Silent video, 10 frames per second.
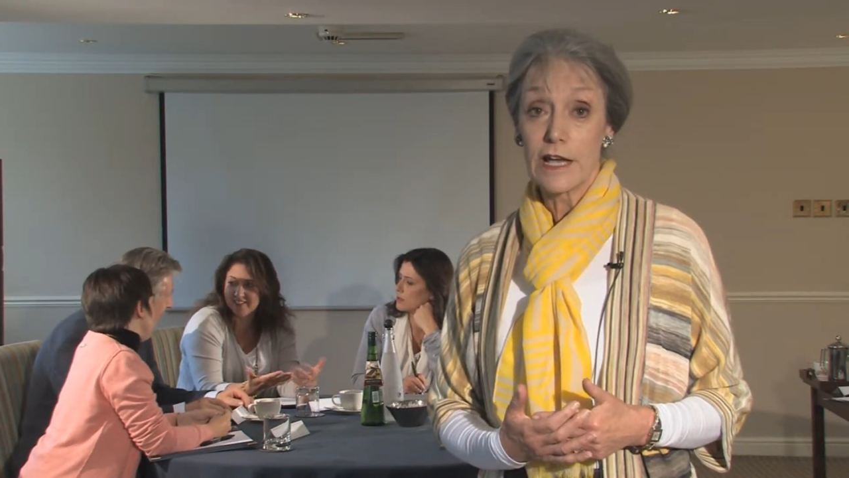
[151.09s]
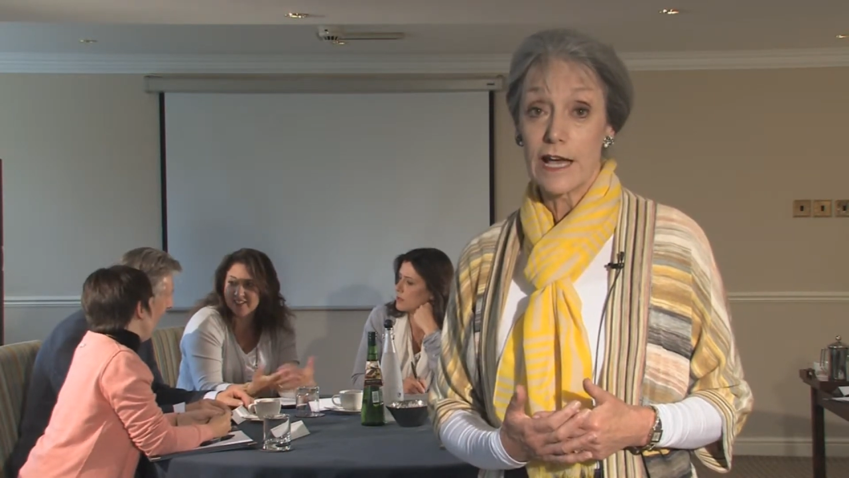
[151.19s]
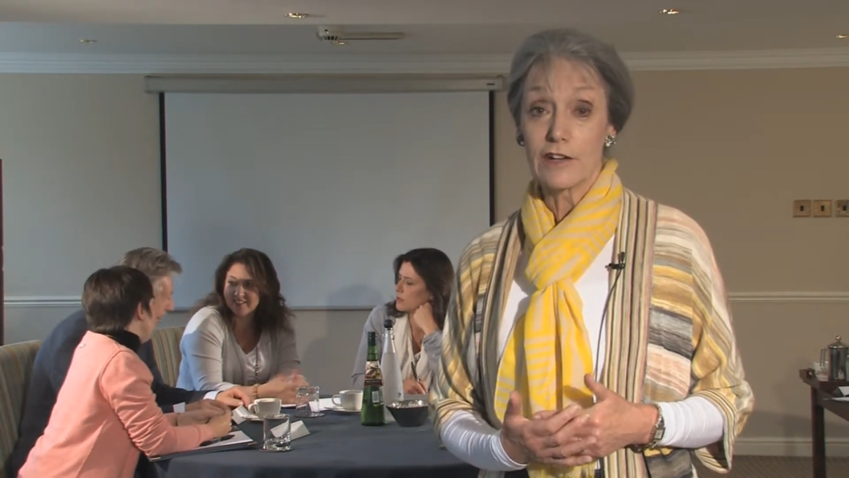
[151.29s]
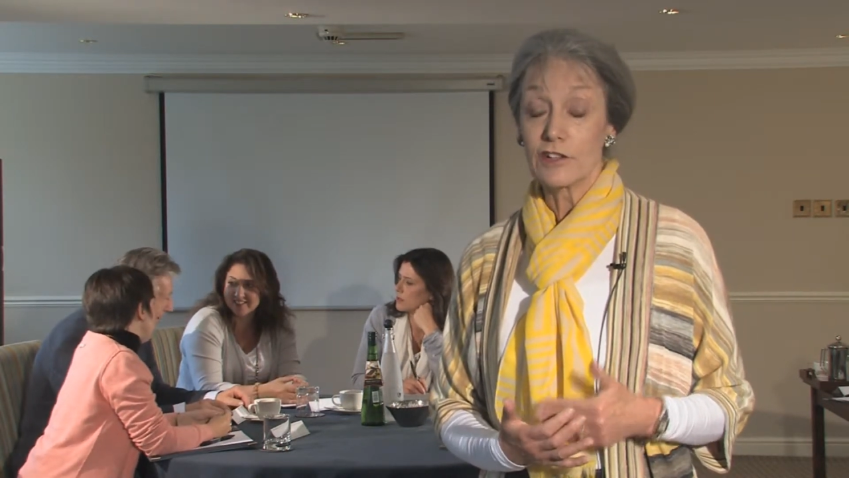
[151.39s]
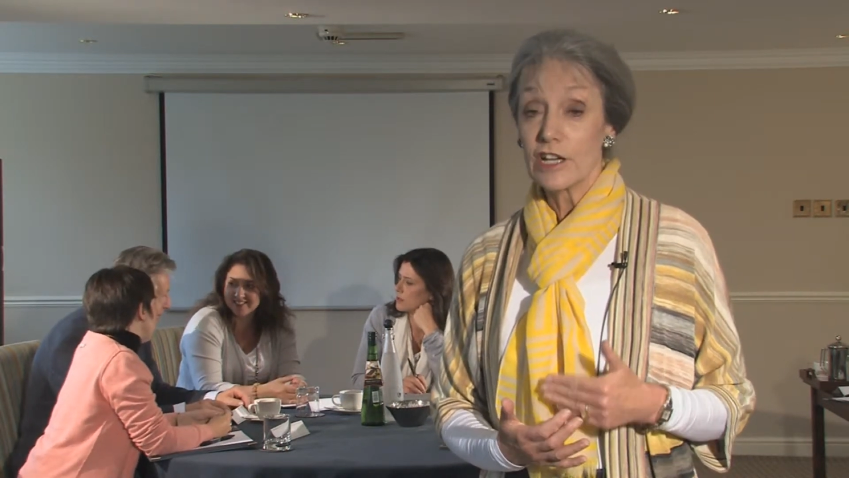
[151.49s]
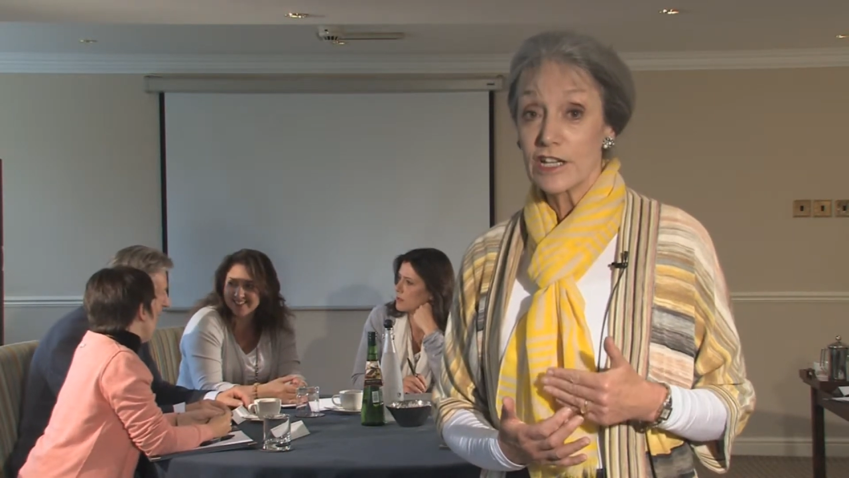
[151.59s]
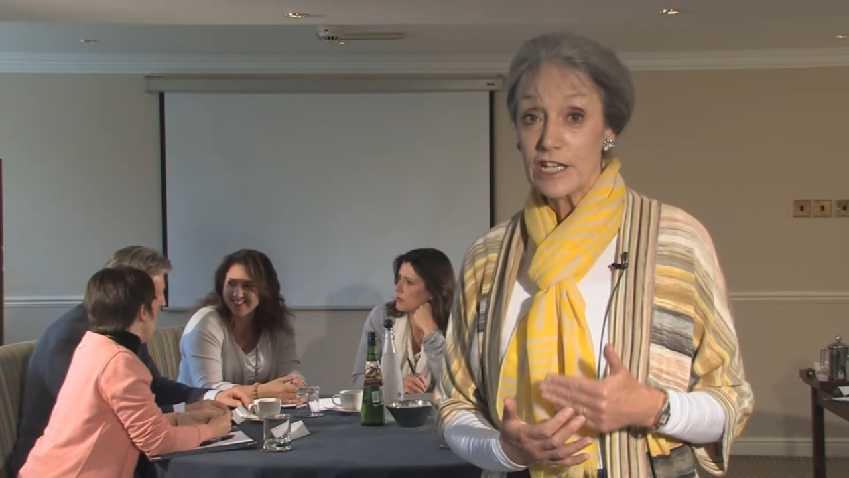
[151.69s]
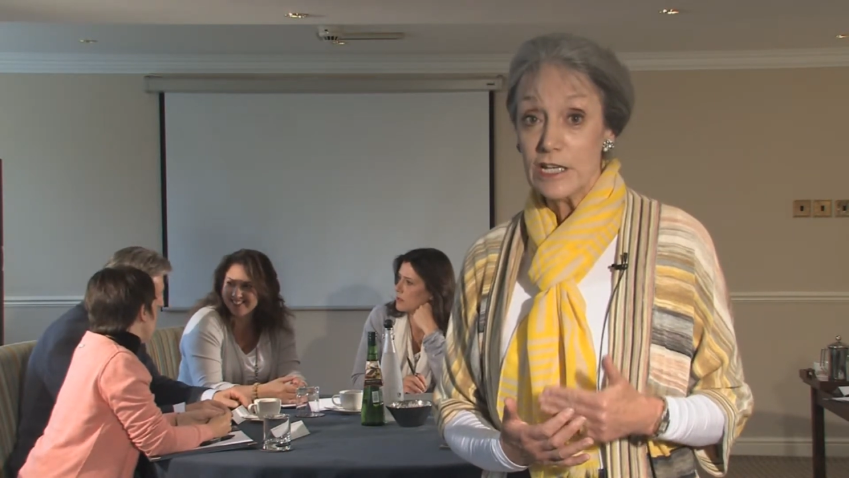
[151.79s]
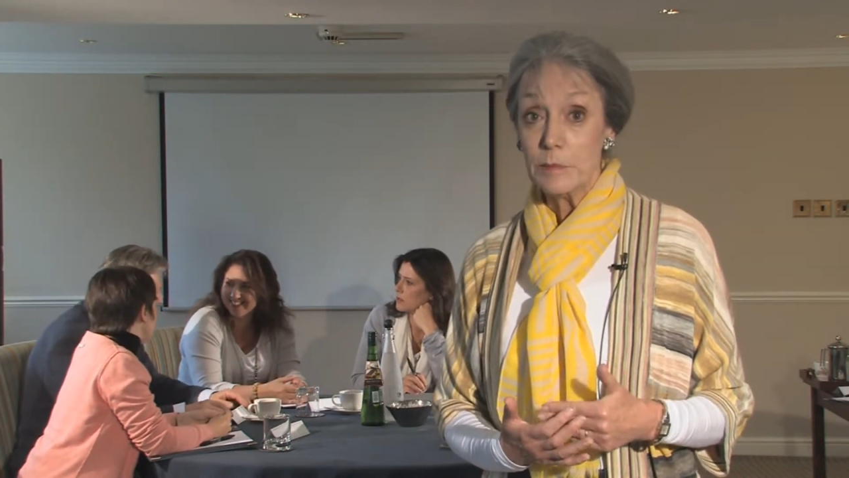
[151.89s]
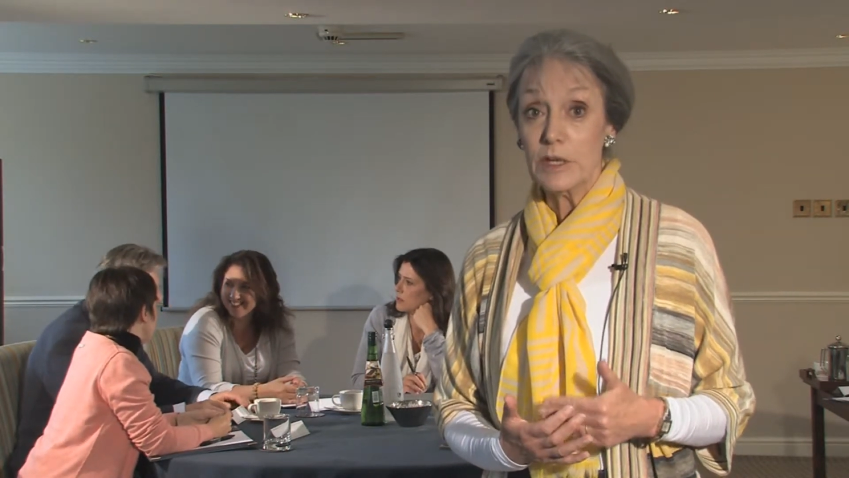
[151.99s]
and
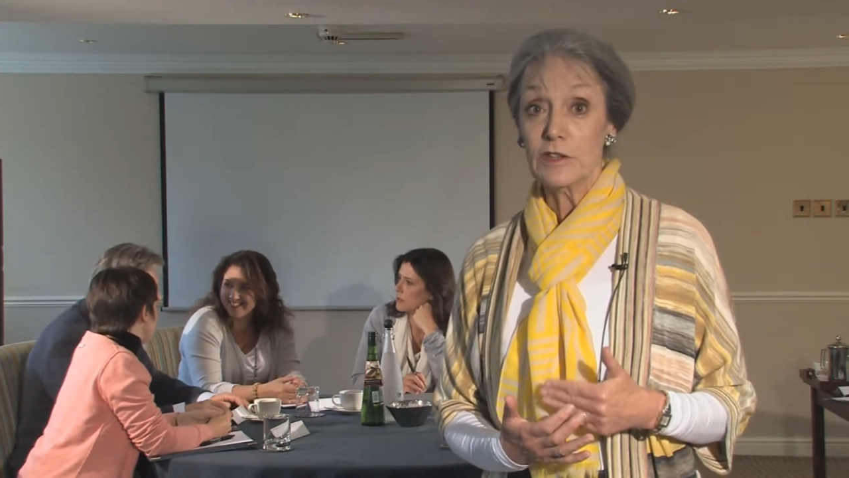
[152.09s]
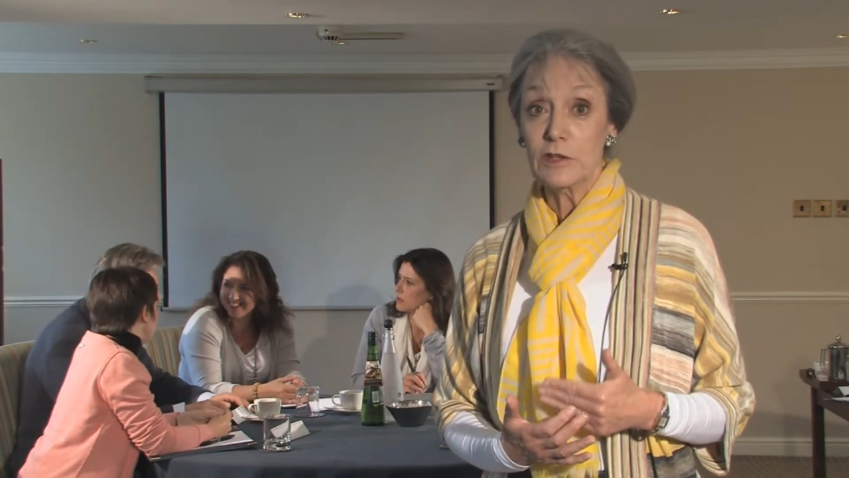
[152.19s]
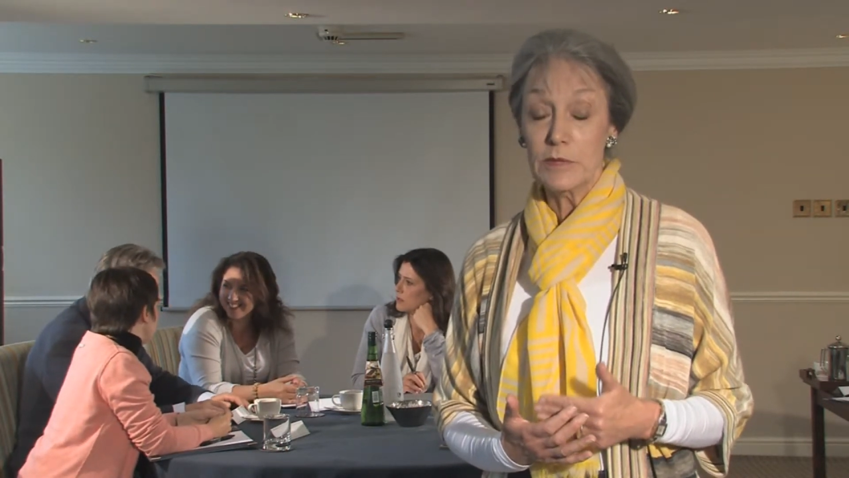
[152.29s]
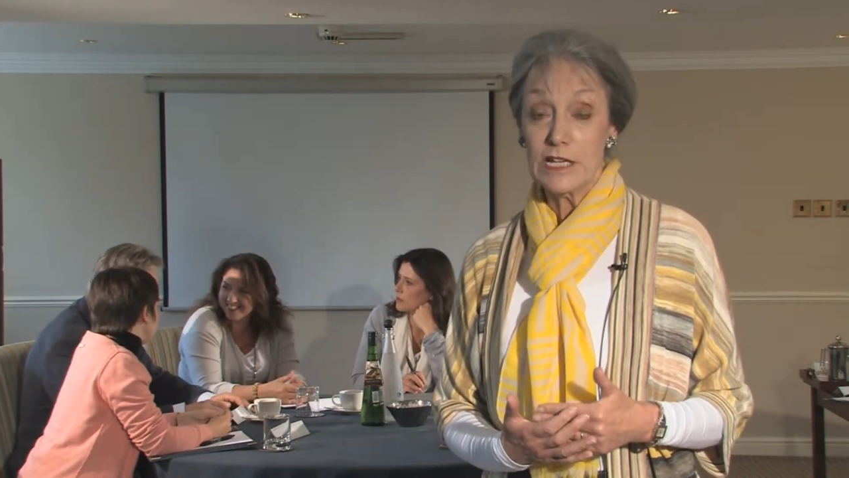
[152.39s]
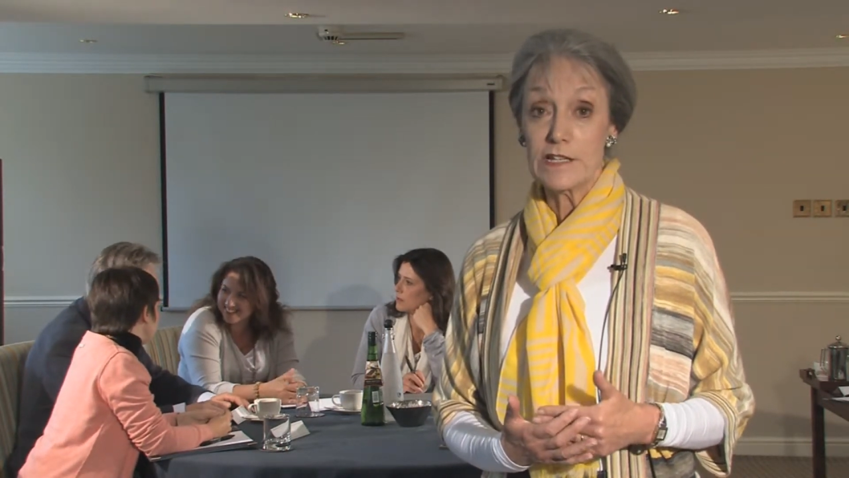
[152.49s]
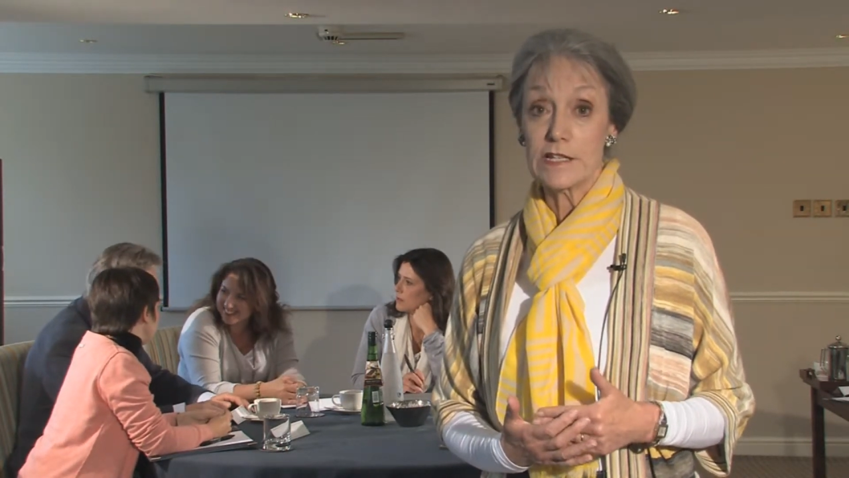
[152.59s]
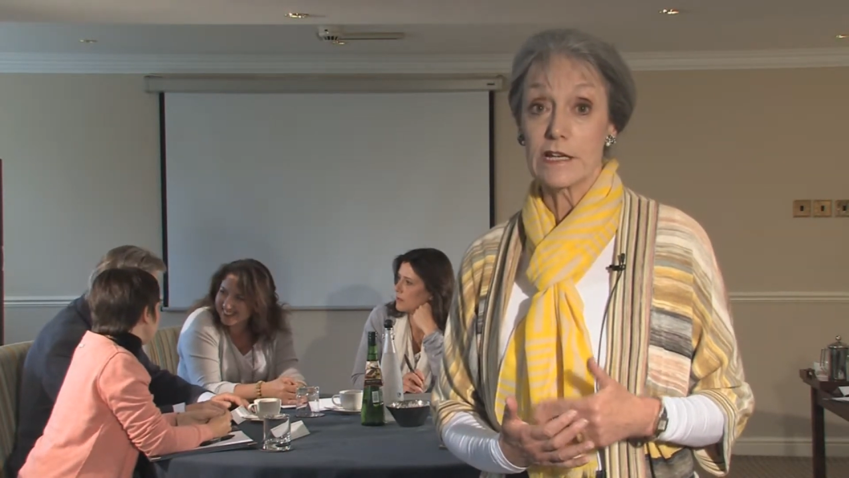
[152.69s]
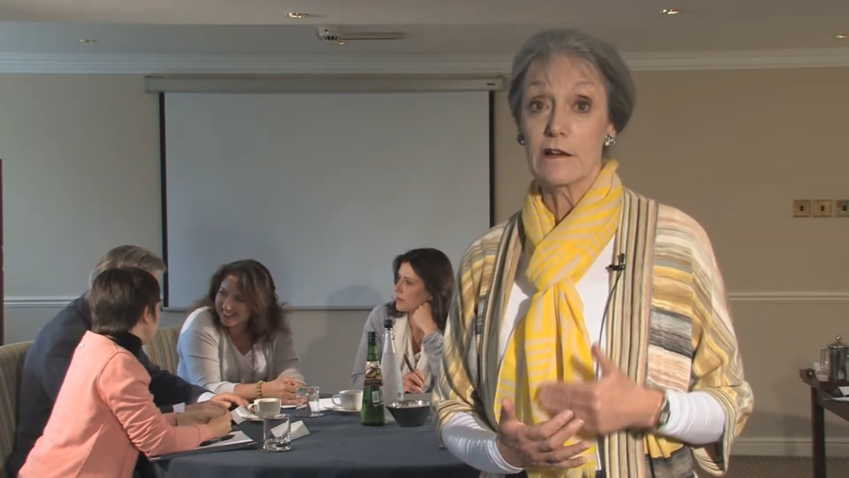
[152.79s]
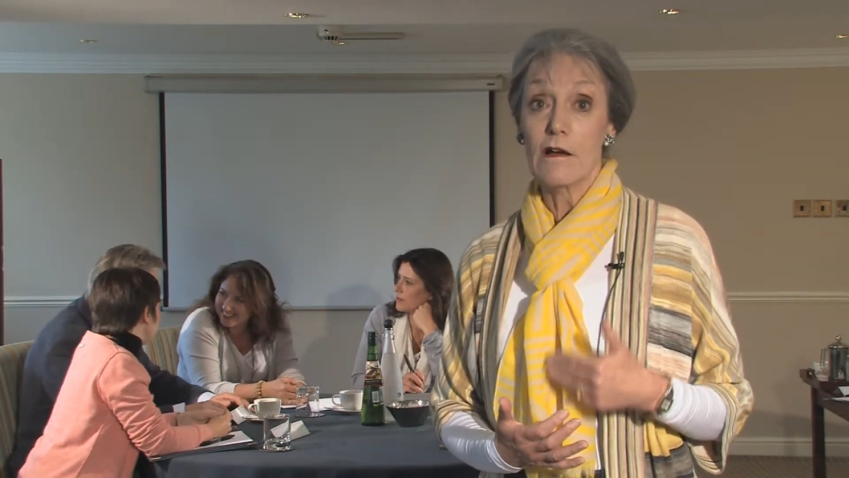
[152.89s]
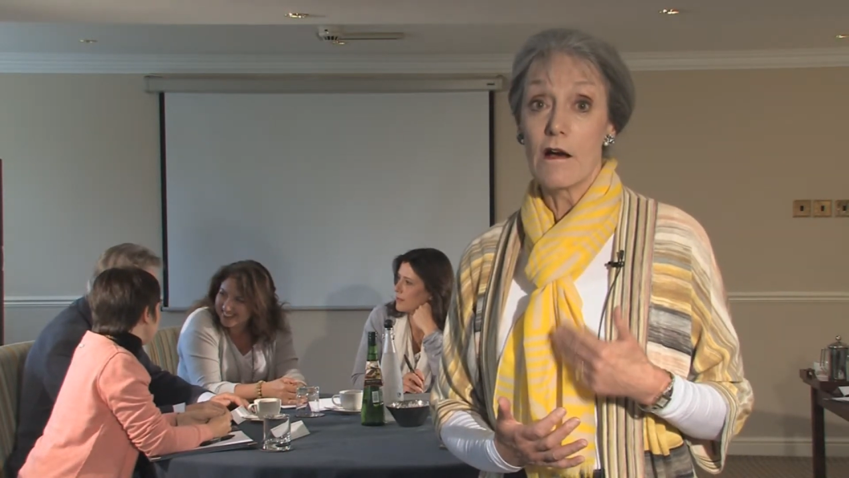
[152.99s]
keeping the
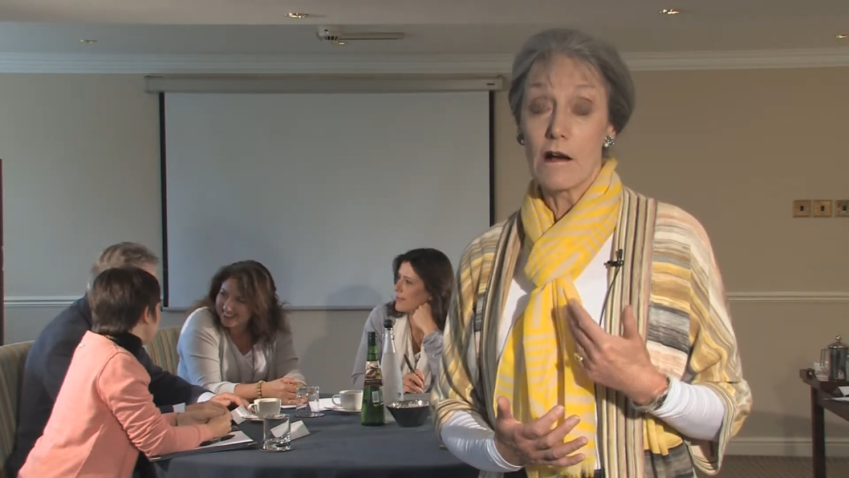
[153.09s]
meeting